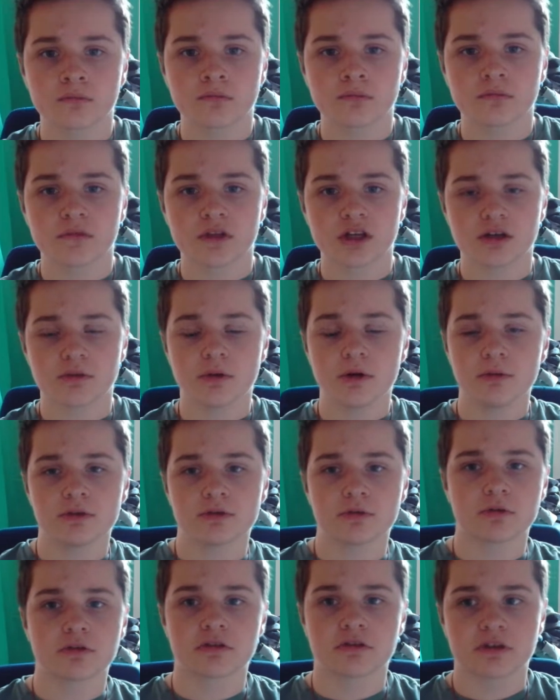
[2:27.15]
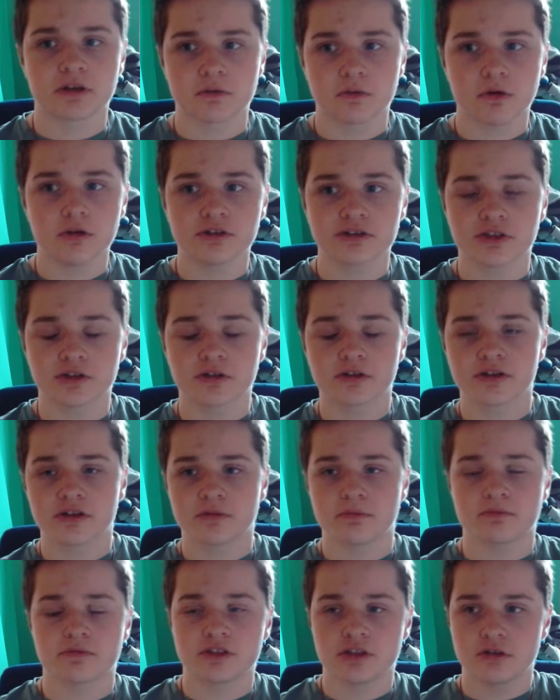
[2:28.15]
Now you're probably wondering what took
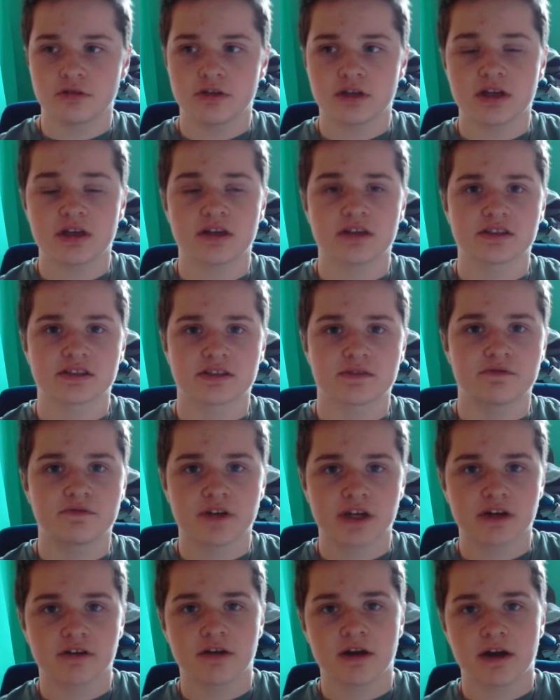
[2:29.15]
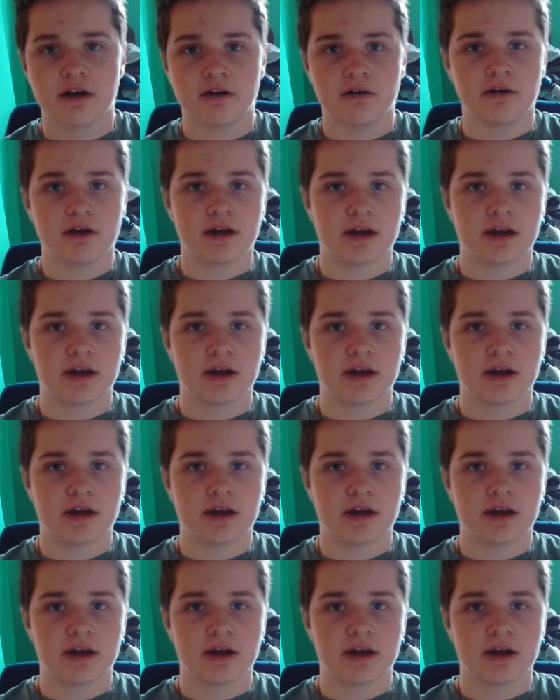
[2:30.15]
them 2 years to figure out